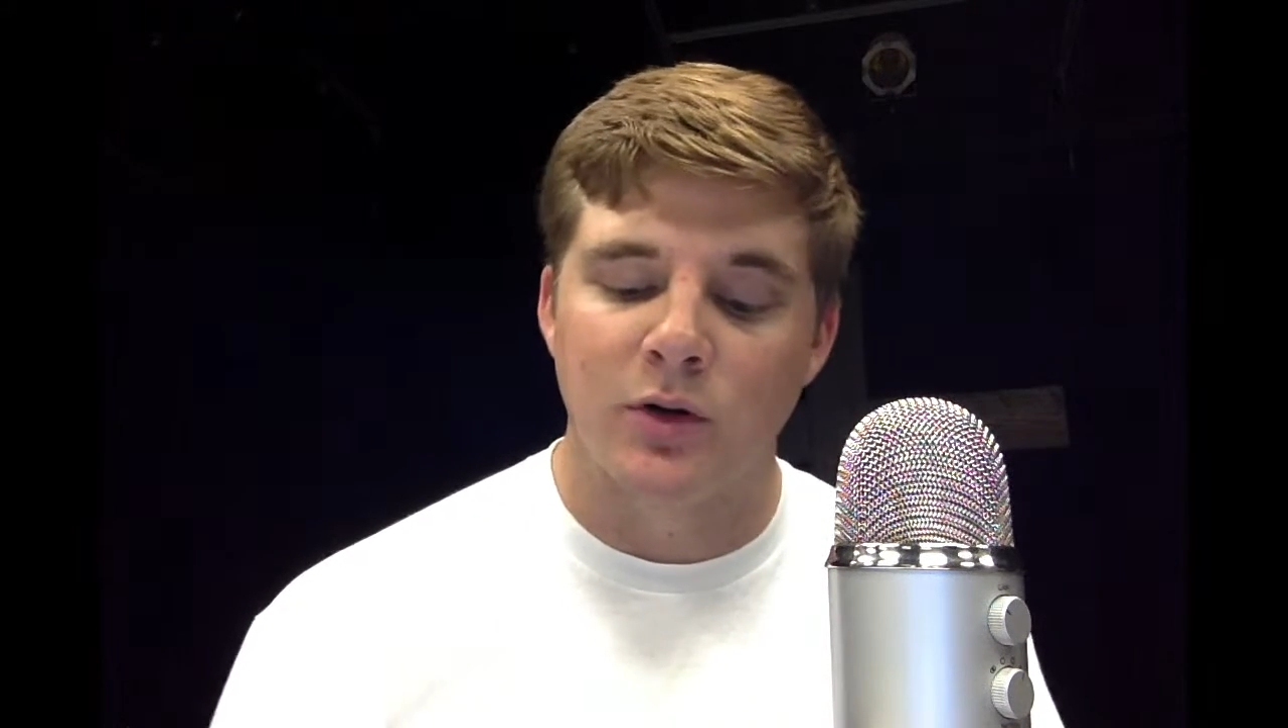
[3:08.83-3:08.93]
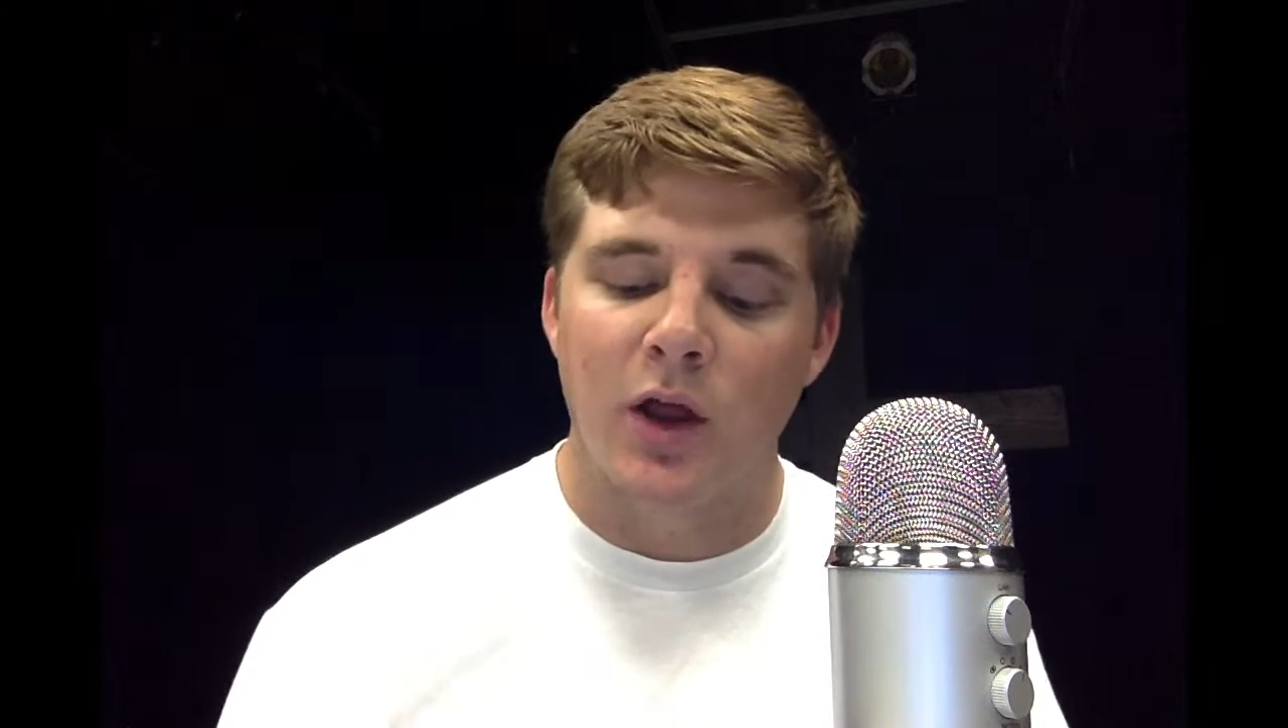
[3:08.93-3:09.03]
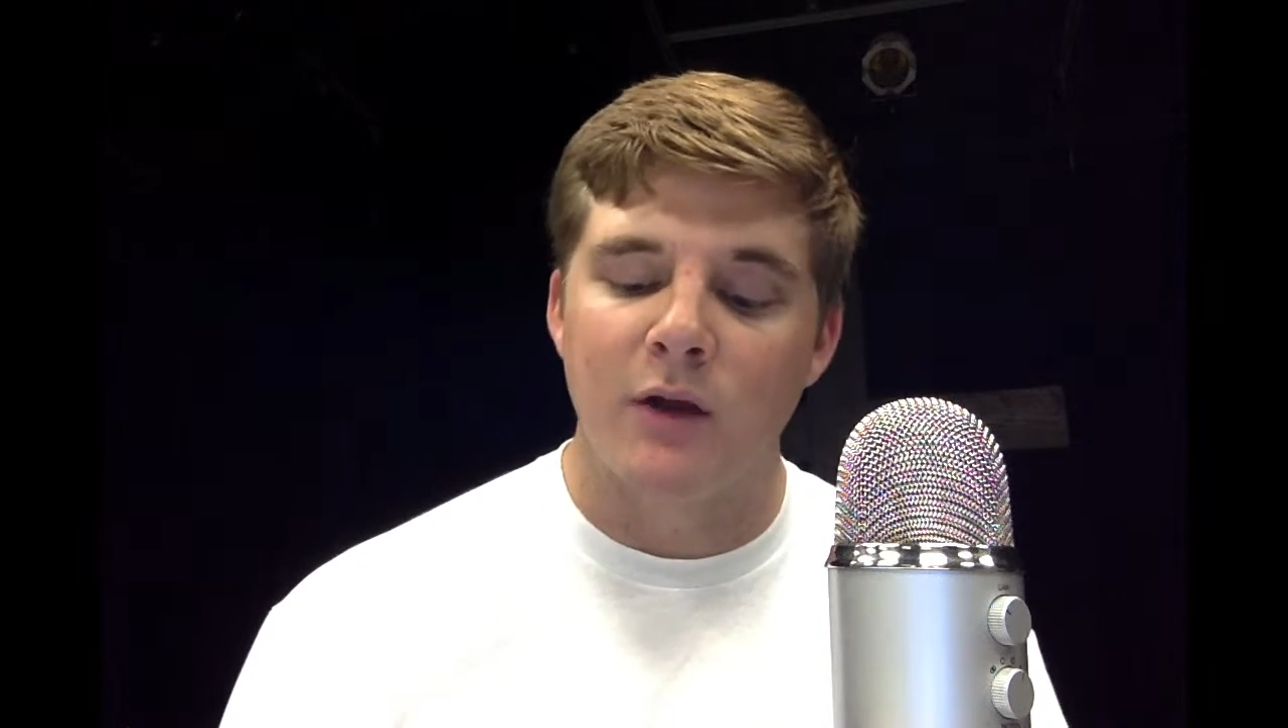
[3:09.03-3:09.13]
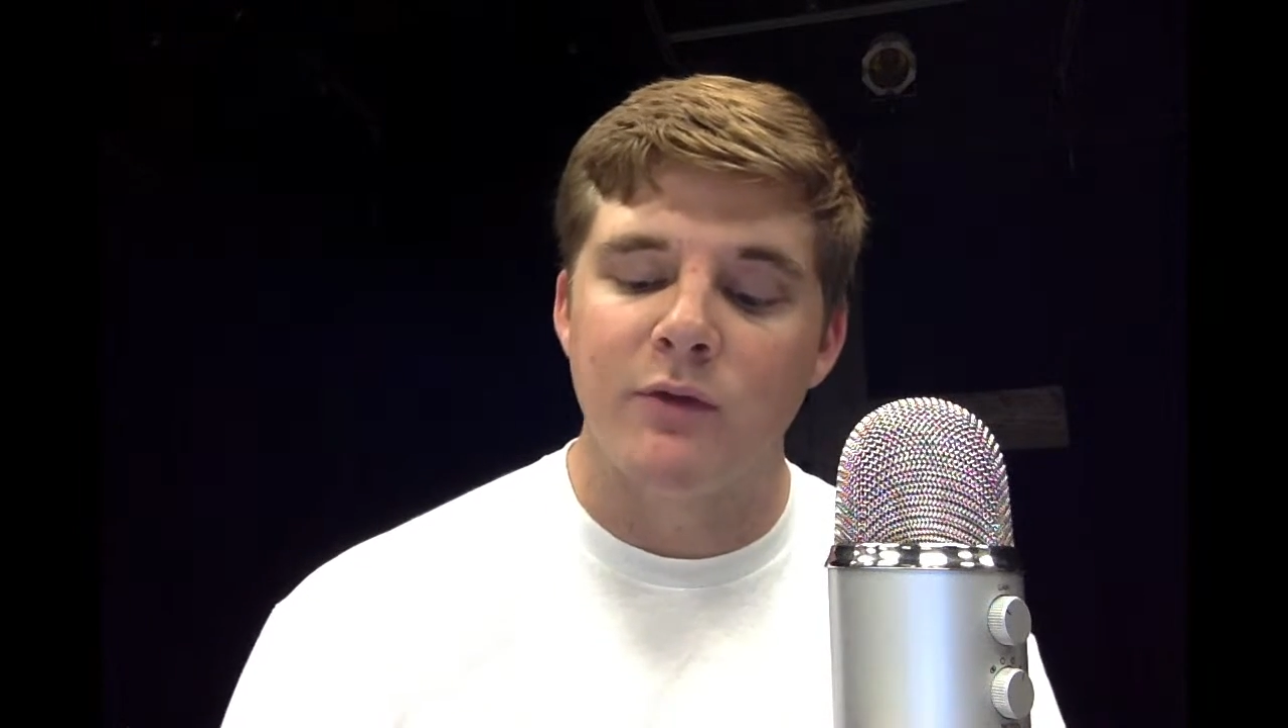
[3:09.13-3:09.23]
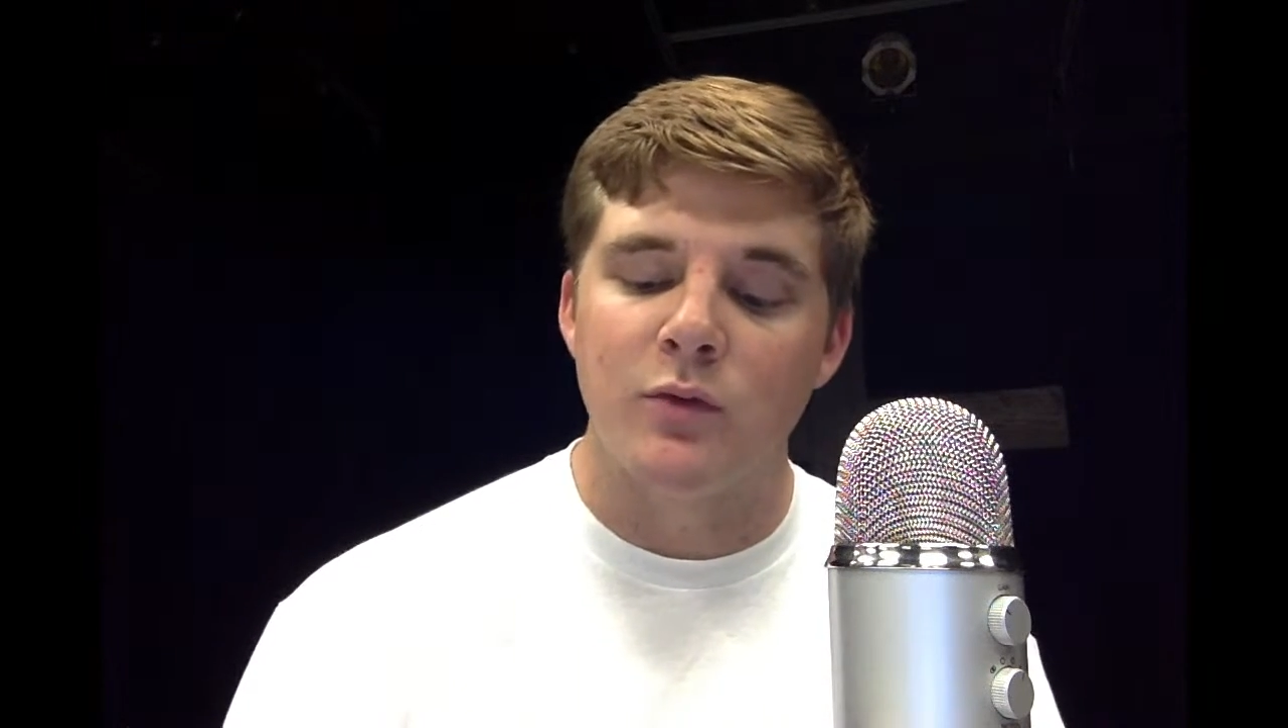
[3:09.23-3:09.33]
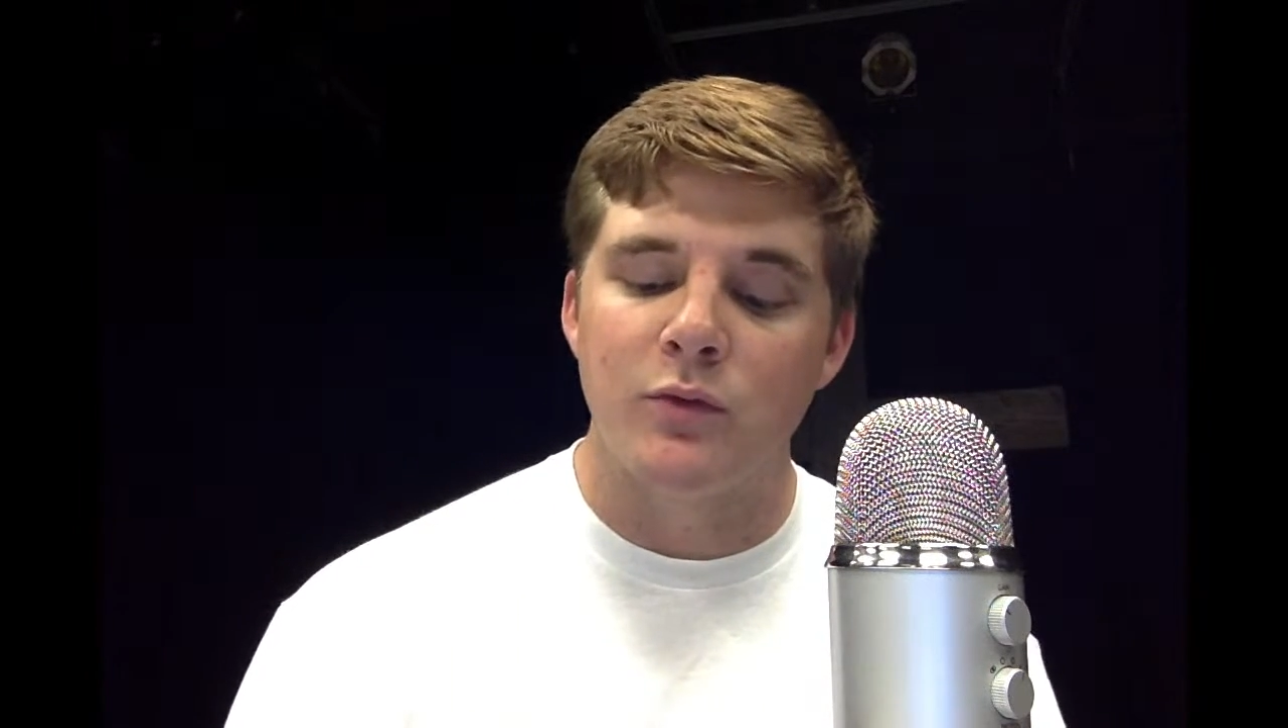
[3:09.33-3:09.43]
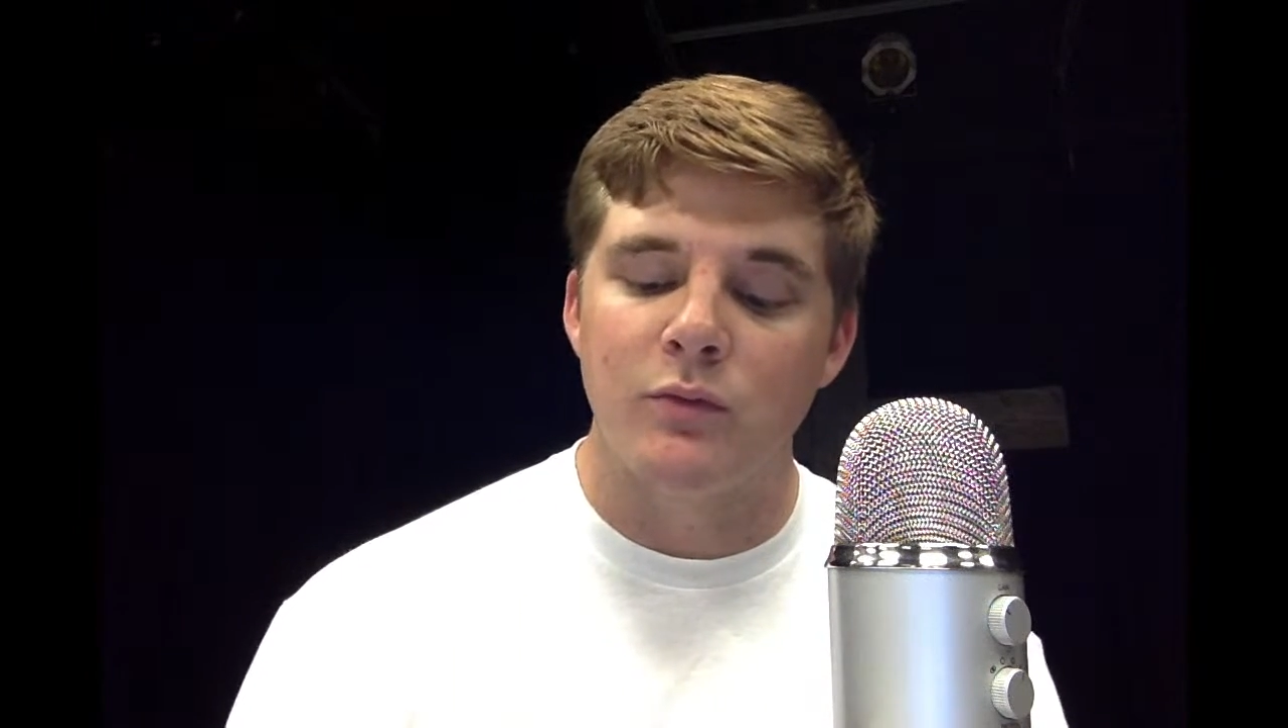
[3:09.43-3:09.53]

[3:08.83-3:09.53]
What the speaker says: lot of you